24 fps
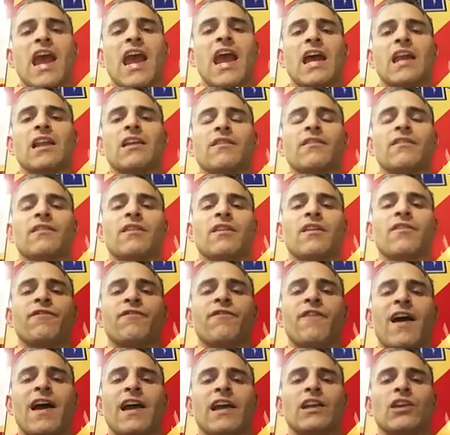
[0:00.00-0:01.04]
And the
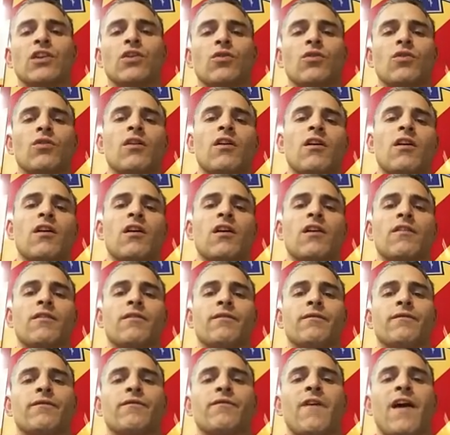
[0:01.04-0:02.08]
final
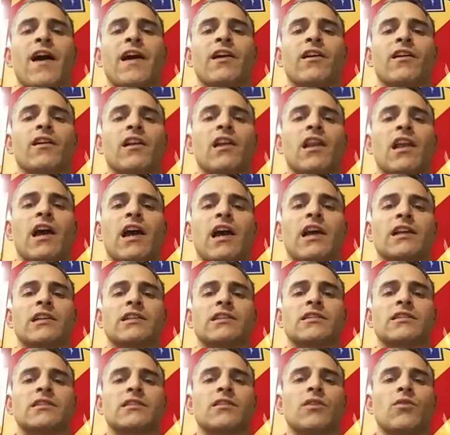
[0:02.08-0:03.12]
fire
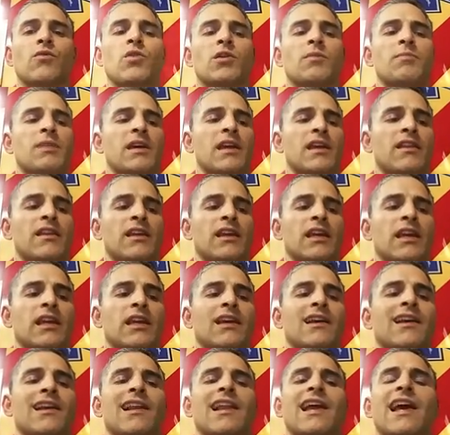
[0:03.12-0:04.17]
class would be
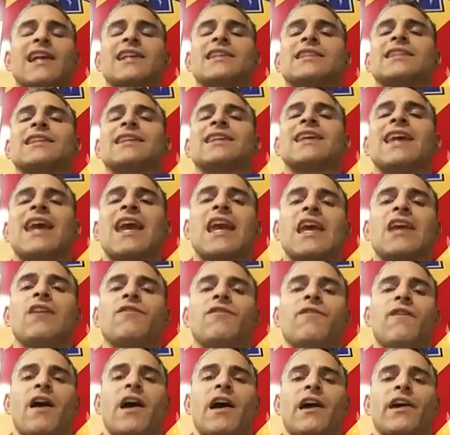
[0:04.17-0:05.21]
the Class
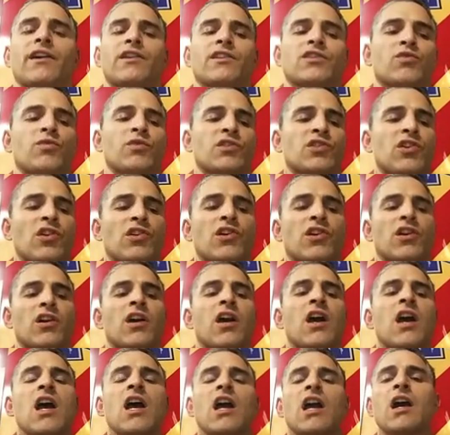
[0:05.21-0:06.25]
K fires, which are your